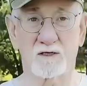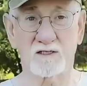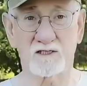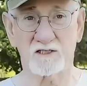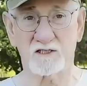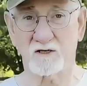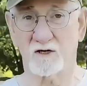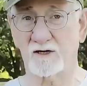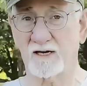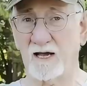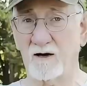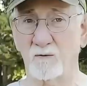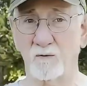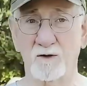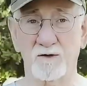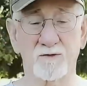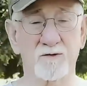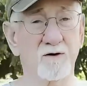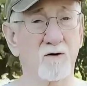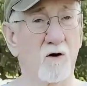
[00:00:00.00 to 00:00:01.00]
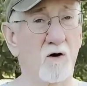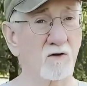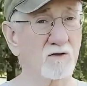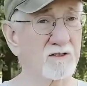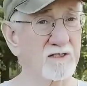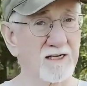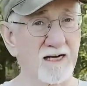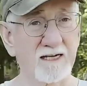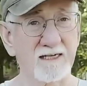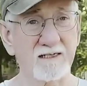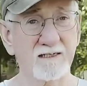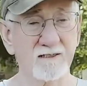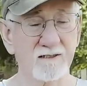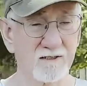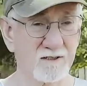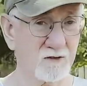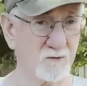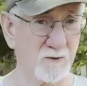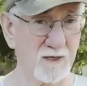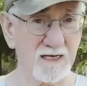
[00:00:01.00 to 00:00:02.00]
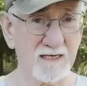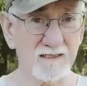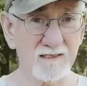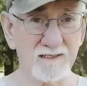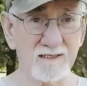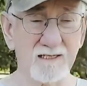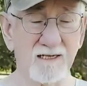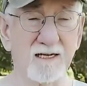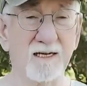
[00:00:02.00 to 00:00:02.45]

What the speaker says: going to start out with alternating swings,